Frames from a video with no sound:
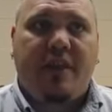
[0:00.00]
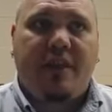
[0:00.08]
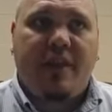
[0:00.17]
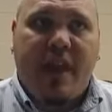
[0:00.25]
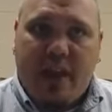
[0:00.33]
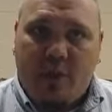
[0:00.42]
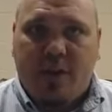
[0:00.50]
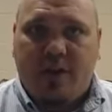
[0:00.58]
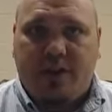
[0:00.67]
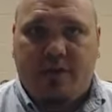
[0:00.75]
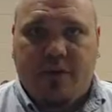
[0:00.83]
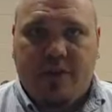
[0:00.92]
They want
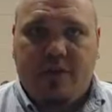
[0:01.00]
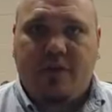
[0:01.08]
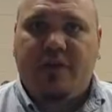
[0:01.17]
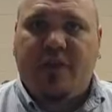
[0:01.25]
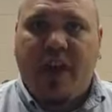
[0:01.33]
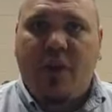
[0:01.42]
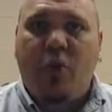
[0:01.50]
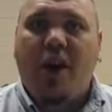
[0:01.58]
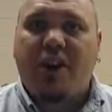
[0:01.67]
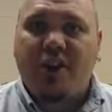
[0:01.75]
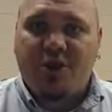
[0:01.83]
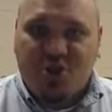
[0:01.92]
the vineyard. They
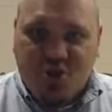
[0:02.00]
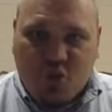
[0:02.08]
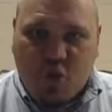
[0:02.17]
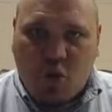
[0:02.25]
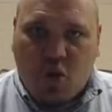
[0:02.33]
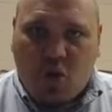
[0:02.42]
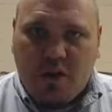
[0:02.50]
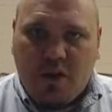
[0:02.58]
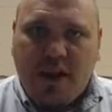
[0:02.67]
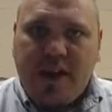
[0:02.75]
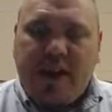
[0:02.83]
want control,